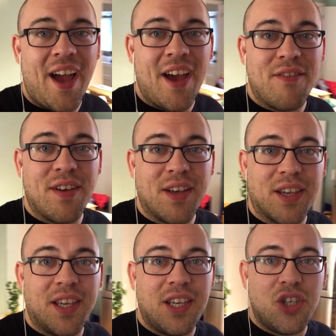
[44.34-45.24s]
have a
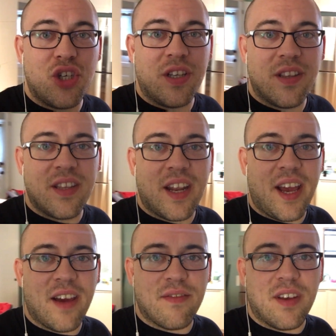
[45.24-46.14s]
kitchen that
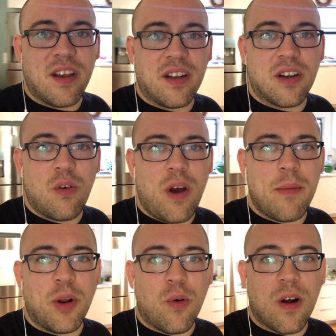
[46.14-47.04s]
I have done quite a
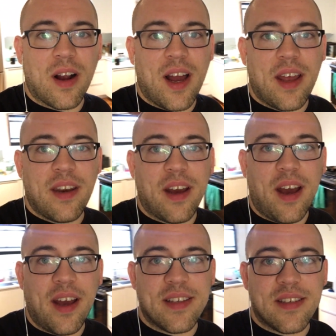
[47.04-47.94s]
bit of work on.
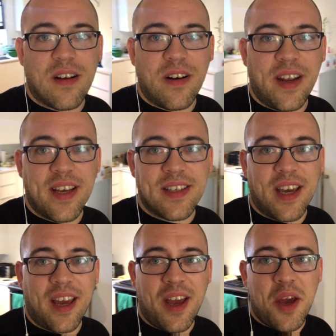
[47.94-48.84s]
It started as
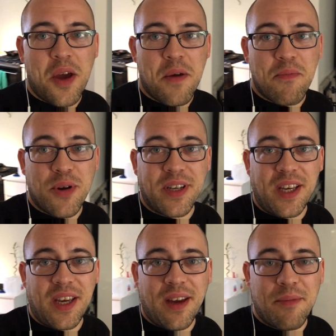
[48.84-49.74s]
a
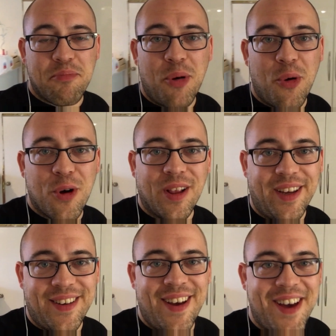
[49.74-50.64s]
pretty poorly
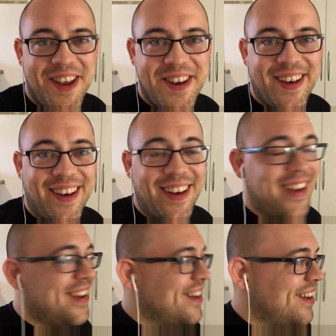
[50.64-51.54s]
done
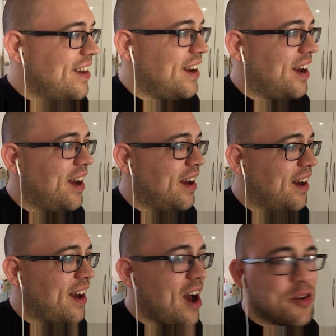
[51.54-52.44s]

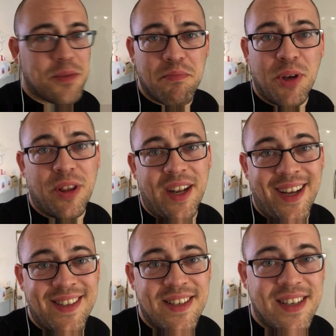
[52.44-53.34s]
house built in the
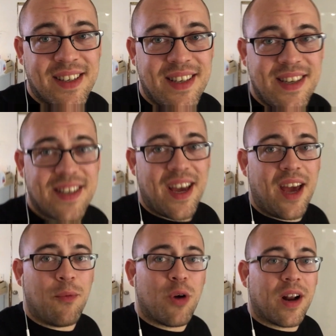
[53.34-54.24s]
1960s
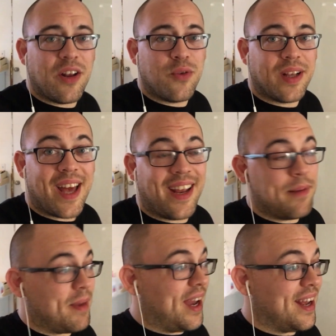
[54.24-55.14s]
and working on doing that in
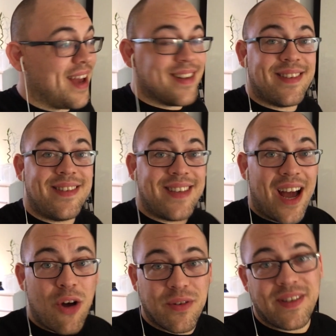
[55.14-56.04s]
my
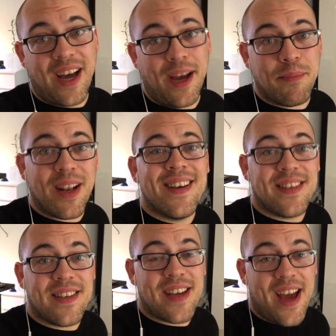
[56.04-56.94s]
downtime. But
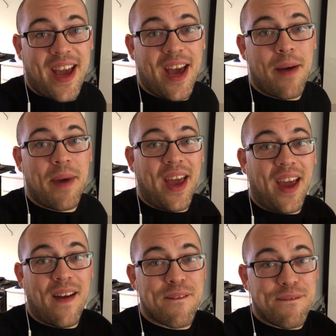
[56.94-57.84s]
since I am
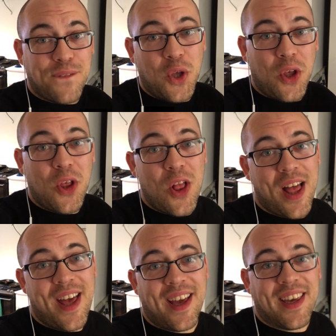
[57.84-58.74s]
a full
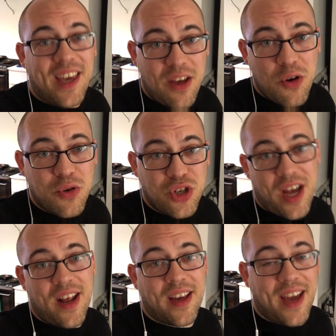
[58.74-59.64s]

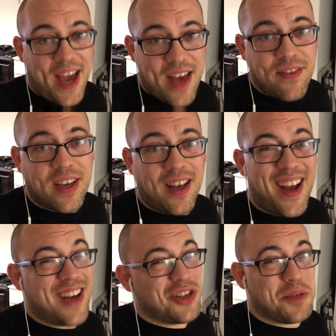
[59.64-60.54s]
ketogenic advocate, I
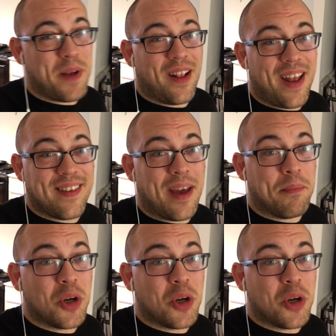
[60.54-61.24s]
actually spend a lot of time